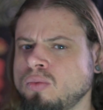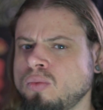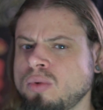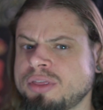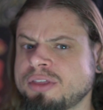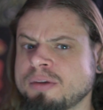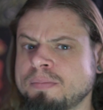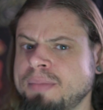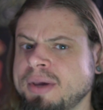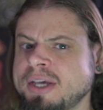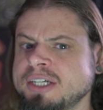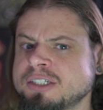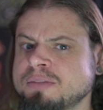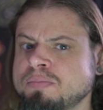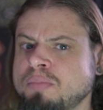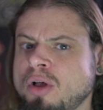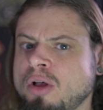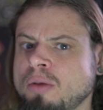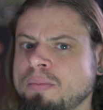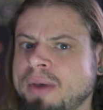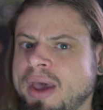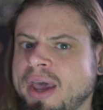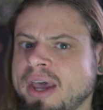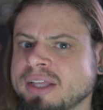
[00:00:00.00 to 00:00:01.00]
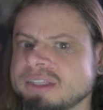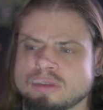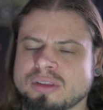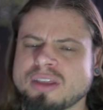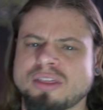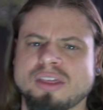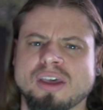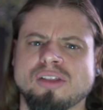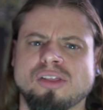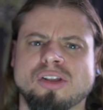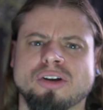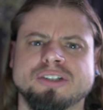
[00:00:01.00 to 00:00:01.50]
with a baseball bat. Did
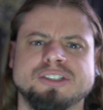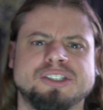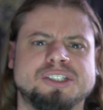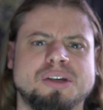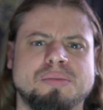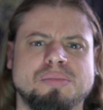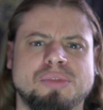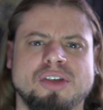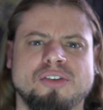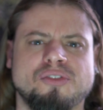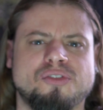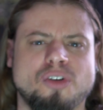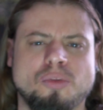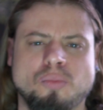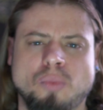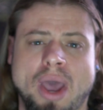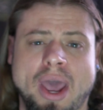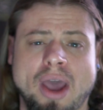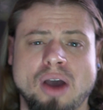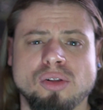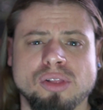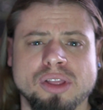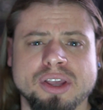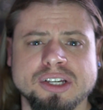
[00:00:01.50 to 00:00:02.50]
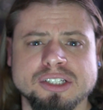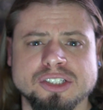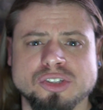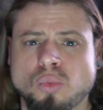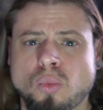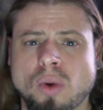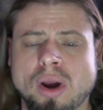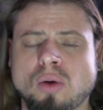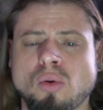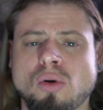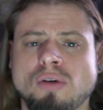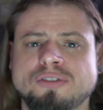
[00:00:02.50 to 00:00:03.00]
they learn something from Howling's
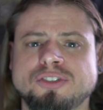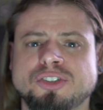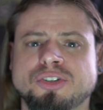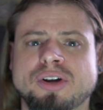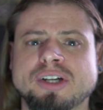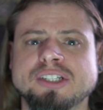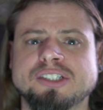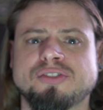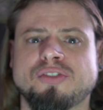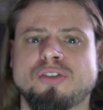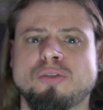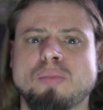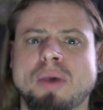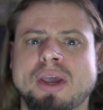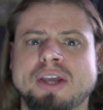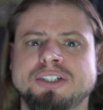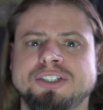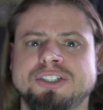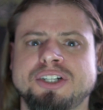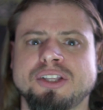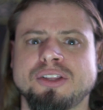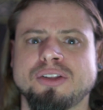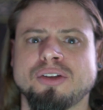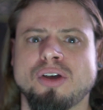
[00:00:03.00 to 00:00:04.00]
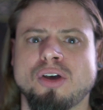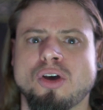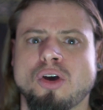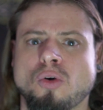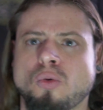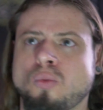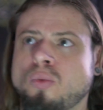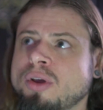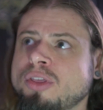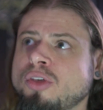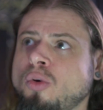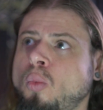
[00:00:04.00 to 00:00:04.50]
werewolf transformation,
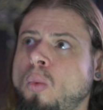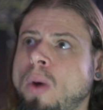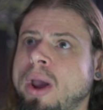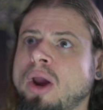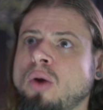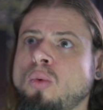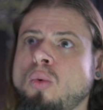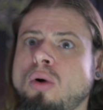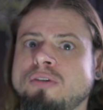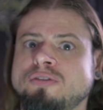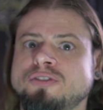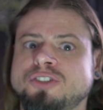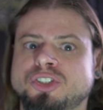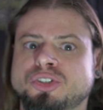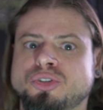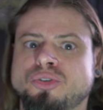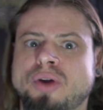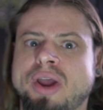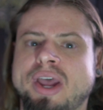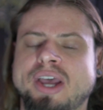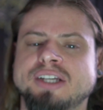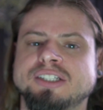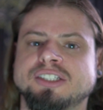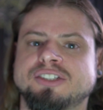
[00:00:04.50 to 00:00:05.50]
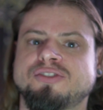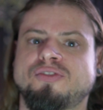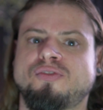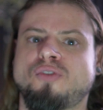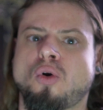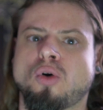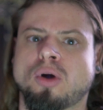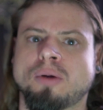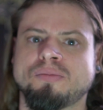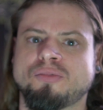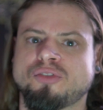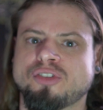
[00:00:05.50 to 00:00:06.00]
where the werewolf
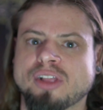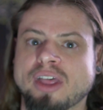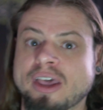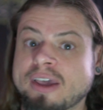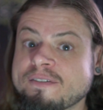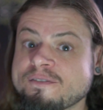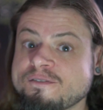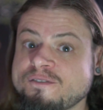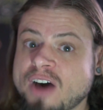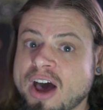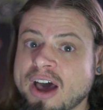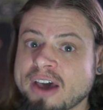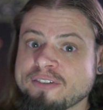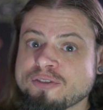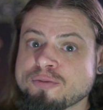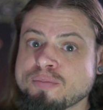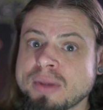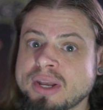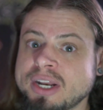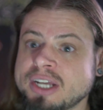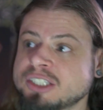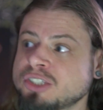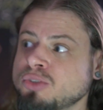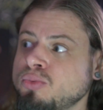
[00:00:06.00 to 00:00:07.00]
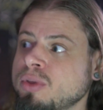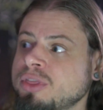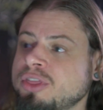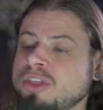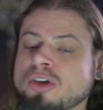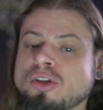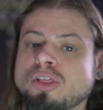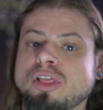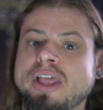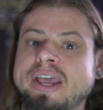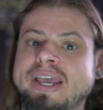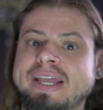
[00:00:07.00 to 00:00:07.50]
transformed for like 5 minutes with the
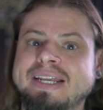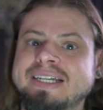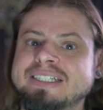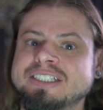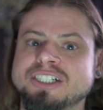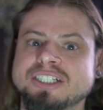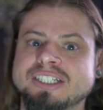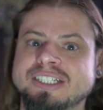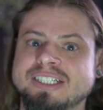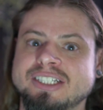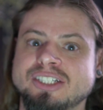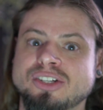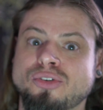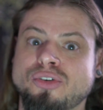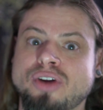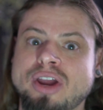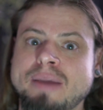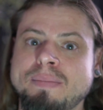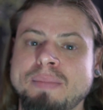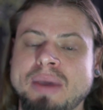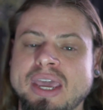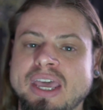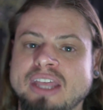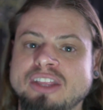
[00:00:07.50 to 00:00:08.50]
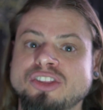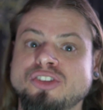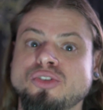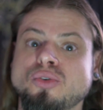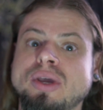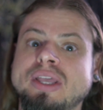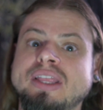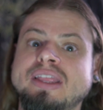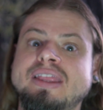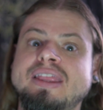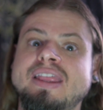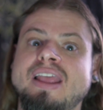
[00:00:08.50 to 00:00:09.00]
lady just screaming and
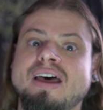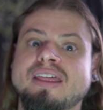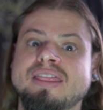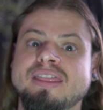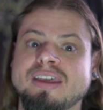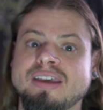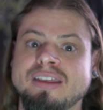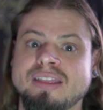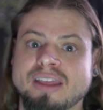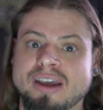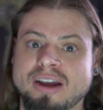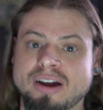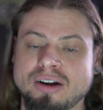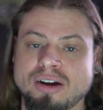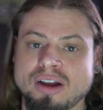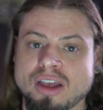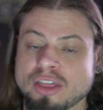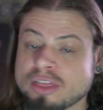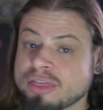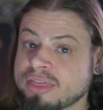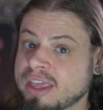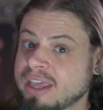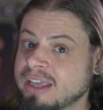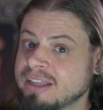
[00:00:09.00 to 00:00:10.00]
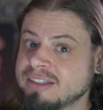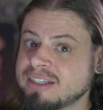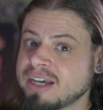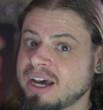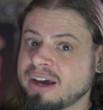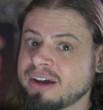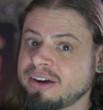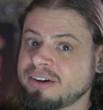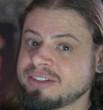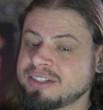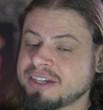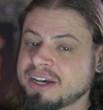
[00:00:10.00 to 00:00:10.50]
doing nothing there the
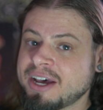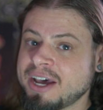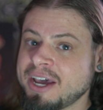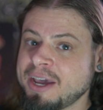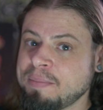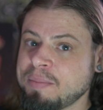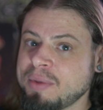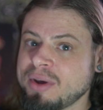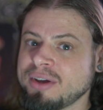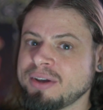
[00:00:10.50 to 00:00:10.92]
entire time?